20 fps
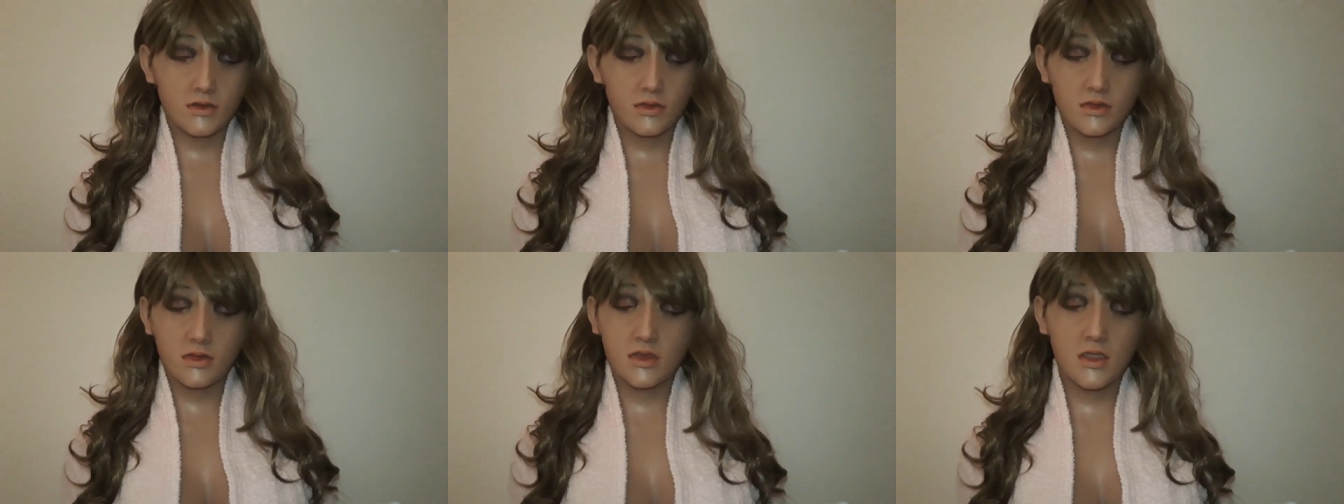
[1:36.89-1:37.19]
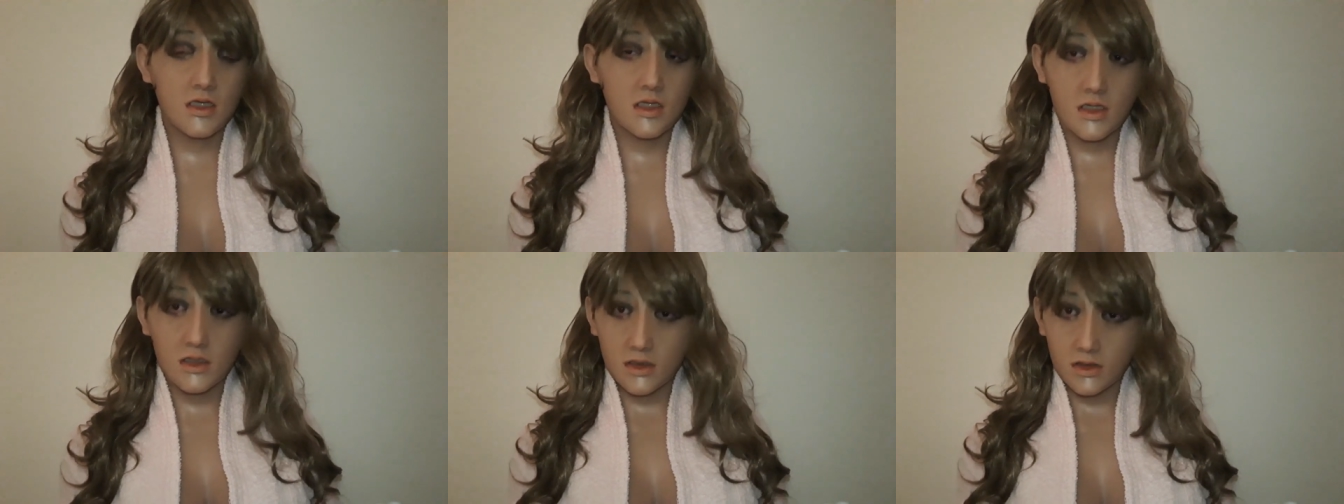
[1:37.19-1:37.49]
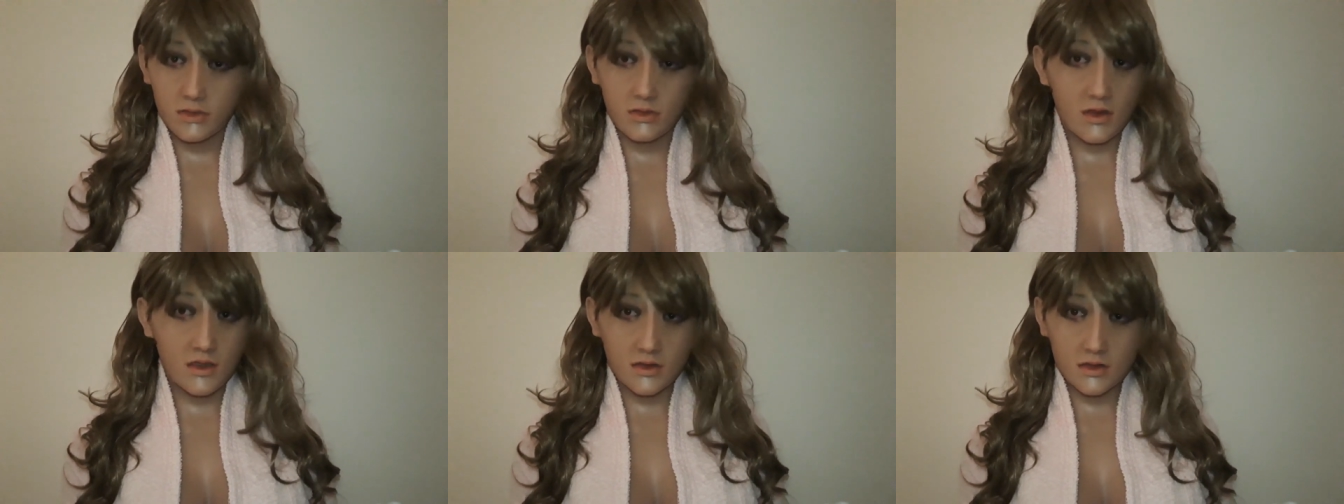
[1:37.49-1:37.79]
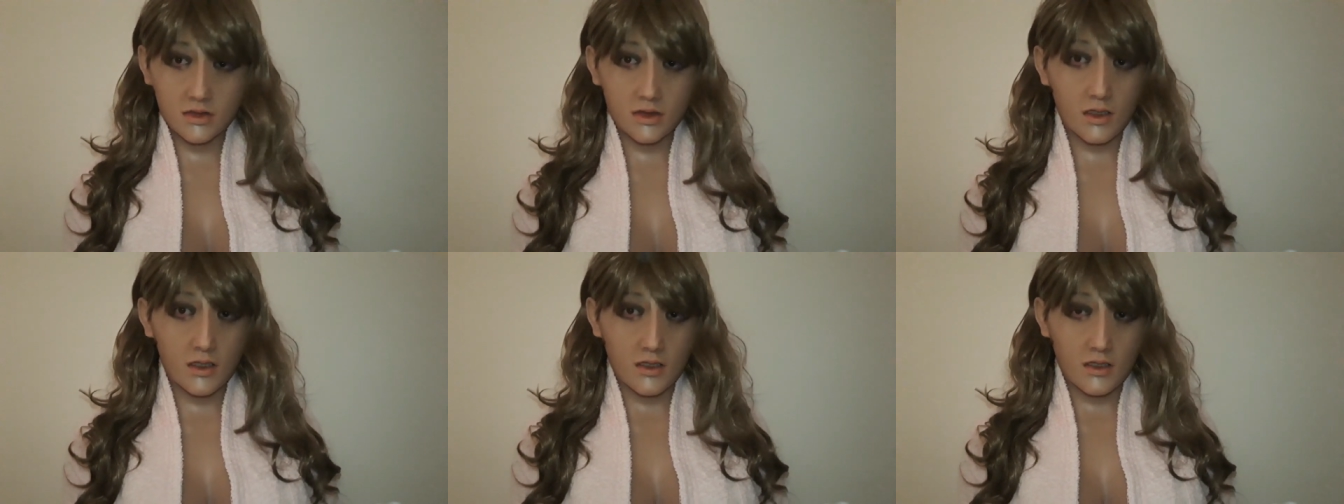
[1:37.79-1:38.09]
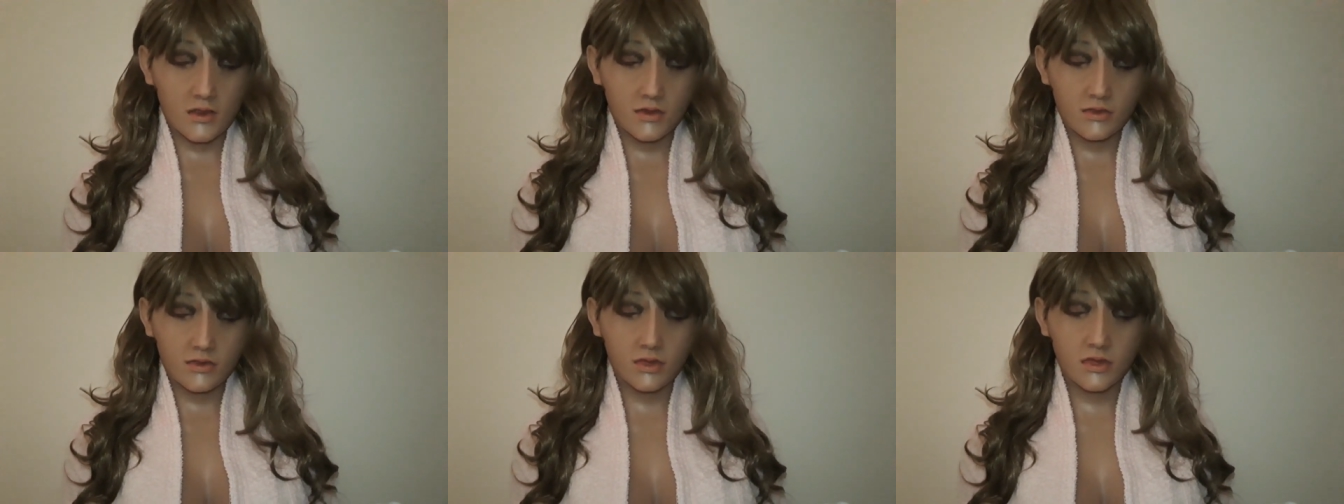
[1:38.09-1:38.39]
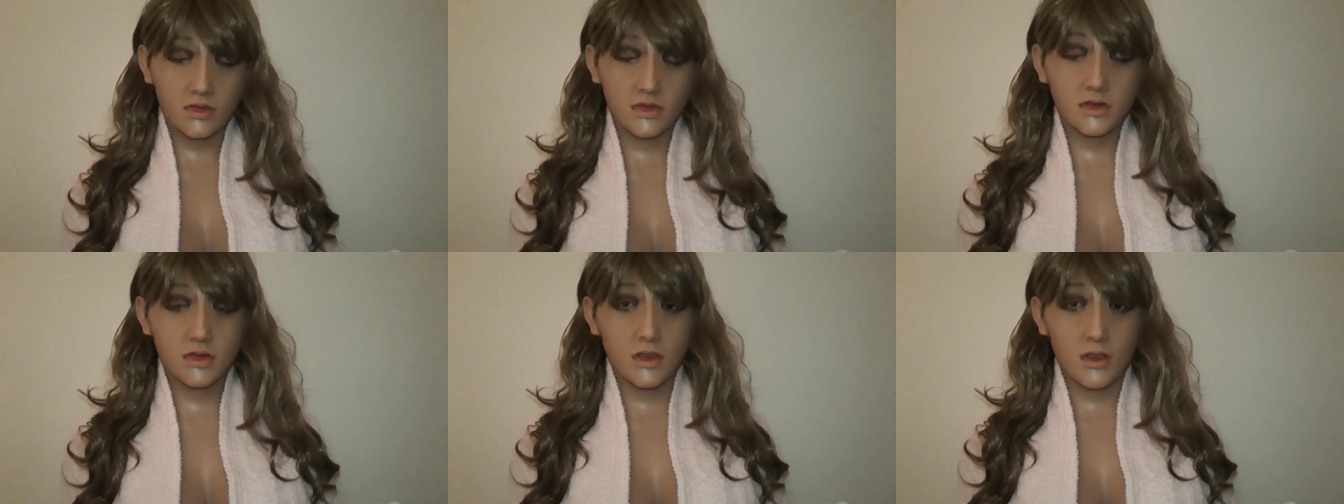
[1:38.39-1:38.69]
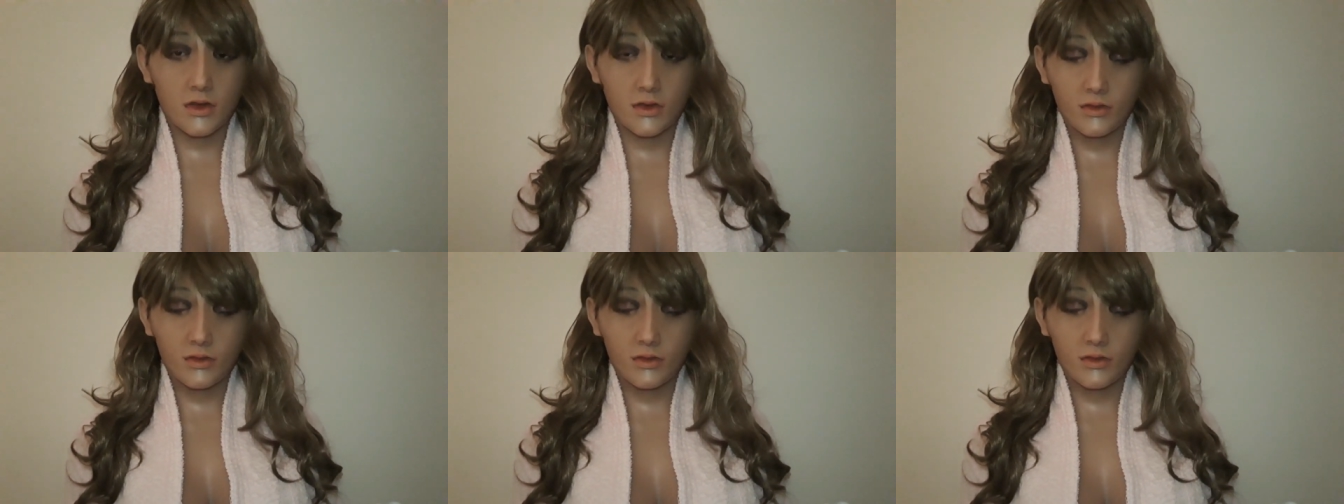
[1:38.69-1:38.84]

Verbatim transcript: taking the mask off. So,